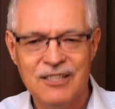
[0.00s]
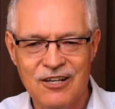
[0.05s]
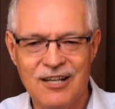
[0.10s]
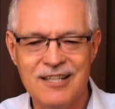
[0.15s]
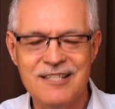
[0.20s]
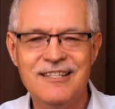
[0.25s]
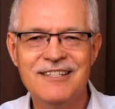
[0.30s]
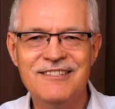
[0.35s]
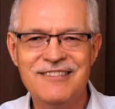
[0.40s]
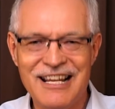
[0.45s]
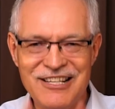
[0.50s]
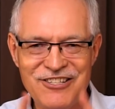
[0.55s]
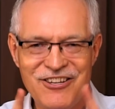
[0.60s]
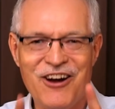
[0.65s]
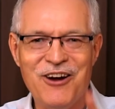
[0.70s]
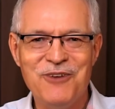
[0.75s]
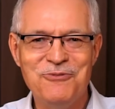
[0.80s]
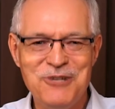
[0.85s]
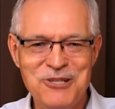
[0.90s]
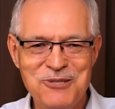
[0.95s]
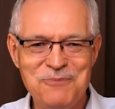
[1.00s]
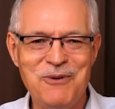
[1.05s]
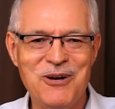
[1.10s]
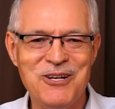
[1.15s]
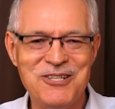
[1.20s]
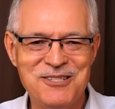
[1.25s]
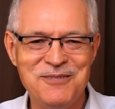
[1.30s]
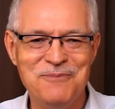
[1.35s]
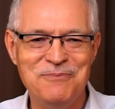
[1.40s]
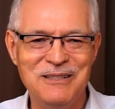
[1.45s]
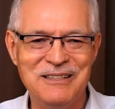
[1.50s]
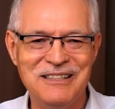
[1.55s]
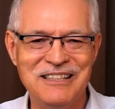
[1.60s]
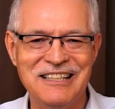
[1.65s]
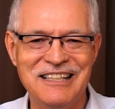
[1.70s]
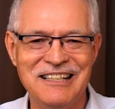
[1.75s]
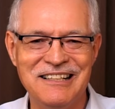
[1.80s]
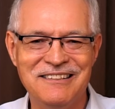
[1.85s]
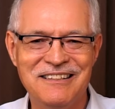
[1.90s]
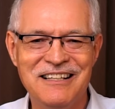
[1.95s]
God says, that's our
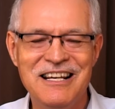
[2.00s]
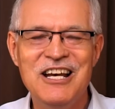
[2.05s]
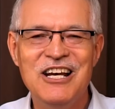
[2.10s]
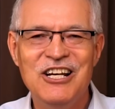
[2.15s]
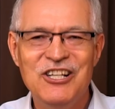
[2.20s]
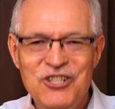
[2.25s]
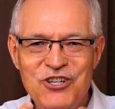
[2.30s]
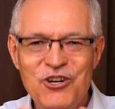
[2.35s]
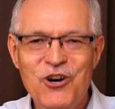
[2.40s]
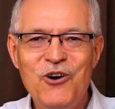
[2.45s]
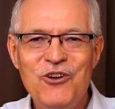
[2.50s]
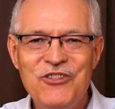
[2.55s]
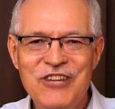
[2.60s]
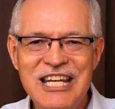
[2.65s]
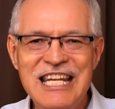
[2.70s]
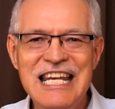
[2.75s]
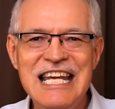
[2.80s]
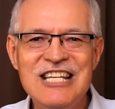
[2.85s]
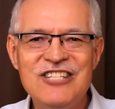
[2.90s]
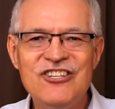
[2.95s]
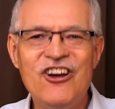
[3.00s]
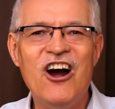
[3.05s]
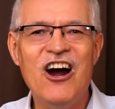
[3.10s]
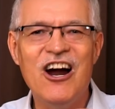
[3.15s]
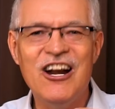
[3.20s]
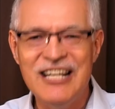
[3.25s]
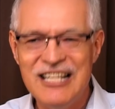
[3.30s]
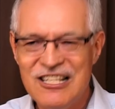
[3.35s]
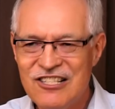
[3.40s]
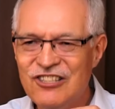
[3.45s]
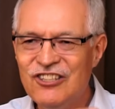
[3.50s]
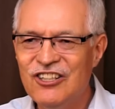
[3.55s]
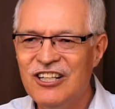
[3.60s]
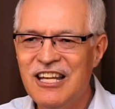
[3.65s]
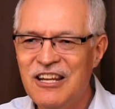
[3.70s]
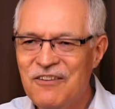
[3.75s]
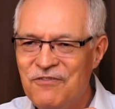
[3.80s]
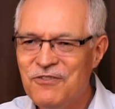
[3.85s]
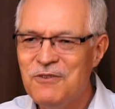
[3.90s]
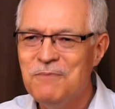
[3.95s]
responsibility. Know the king's heart. He's
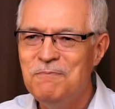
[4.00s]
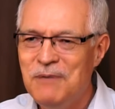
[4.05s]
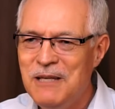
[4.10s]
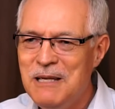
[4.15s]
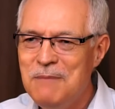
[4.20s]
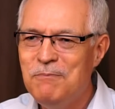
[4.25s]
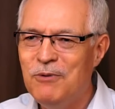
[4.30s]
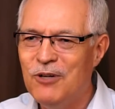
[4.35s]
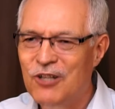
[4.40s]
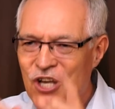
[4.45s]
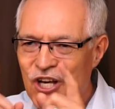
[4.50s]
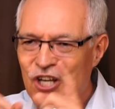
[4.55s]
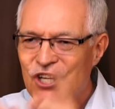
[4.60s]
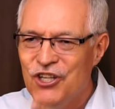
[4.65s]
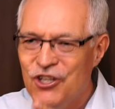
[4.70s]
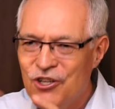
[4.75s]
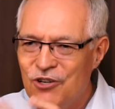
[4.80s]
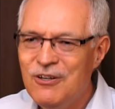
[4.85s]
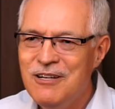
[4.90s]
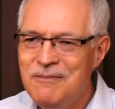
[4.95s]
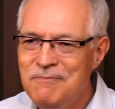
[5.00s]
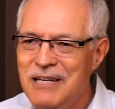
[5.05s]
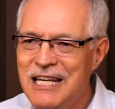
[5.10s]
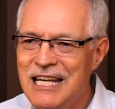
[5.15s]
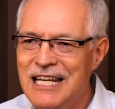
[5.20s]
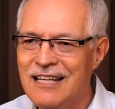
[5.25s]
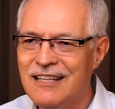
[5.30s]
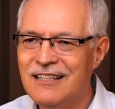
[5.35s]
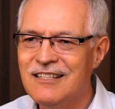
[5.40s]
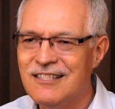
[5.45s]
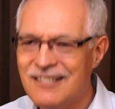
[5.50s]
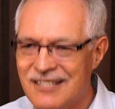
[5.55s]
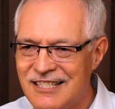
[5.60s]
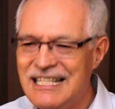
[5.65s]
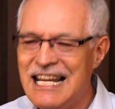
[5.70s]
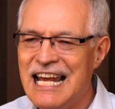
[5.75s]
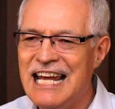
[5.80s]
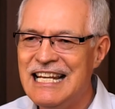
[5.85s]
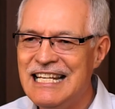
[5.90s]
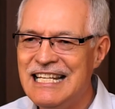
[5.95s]
looking for people, you and me, to
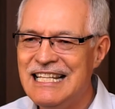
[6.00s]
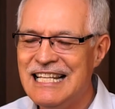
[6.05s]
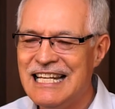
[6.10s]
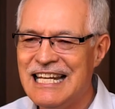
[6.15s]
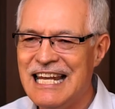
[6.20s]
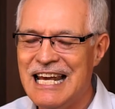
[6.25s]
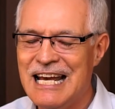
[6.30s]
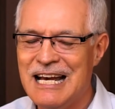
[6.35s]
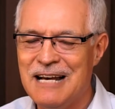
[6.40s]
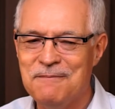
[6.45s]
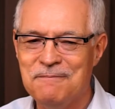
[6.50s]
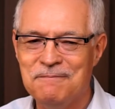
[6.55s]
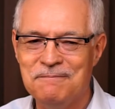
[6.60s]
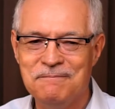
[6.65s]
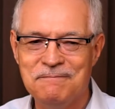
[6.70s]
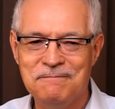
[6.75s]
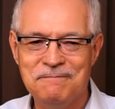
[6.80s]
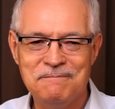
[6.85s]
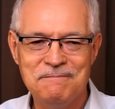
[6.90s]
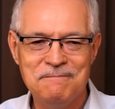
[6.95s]
stand in the gap.